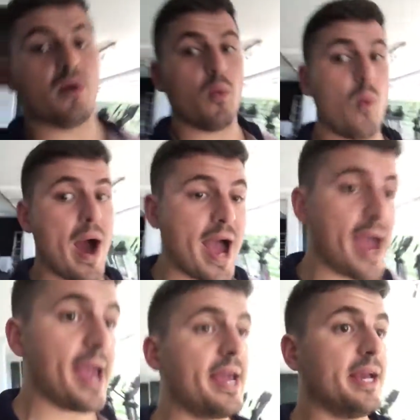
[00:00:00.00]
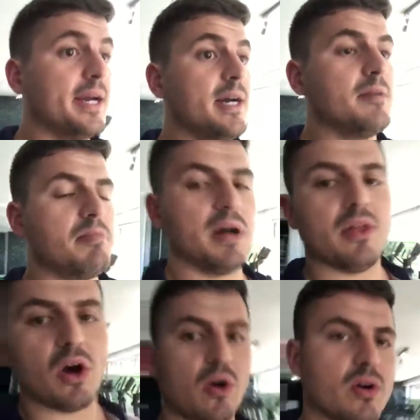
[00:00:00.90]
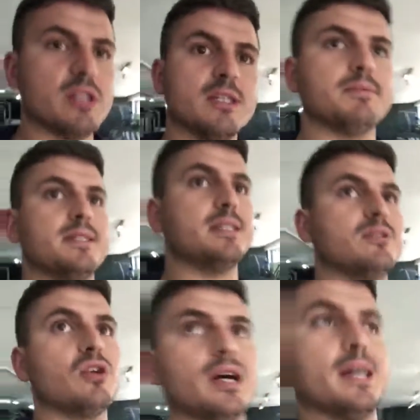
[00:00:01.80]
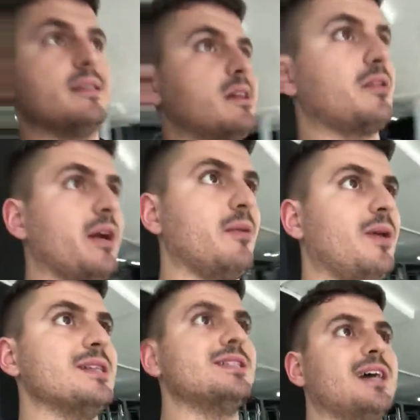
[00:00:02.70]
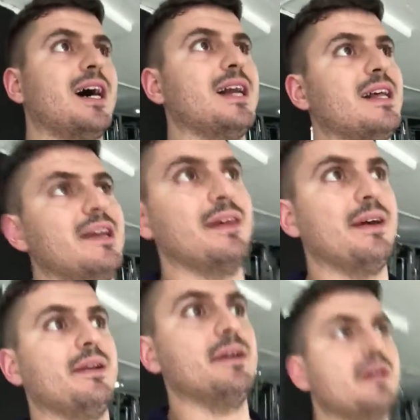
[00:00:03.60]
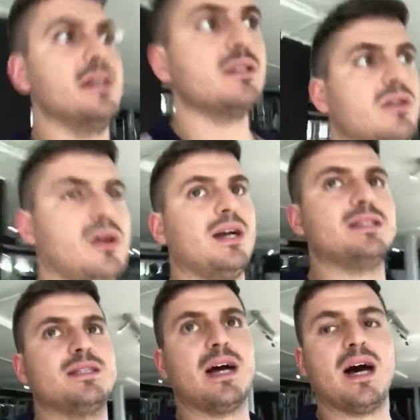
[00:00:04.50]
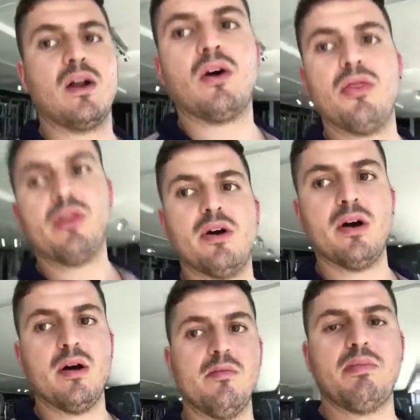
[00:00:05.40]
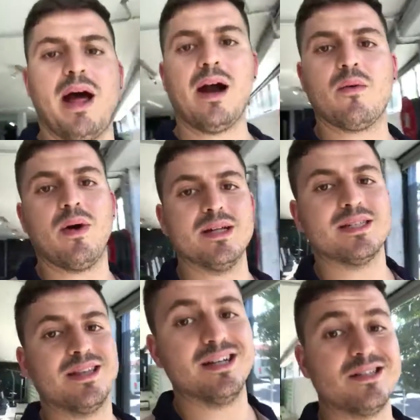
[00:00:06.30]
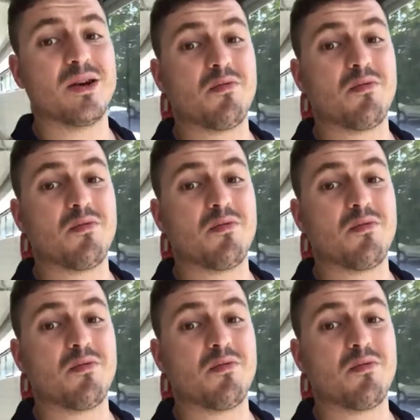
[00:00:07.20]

the way, but the whole concept is to try and get the green ones done, and then tonight start on the black ones, and then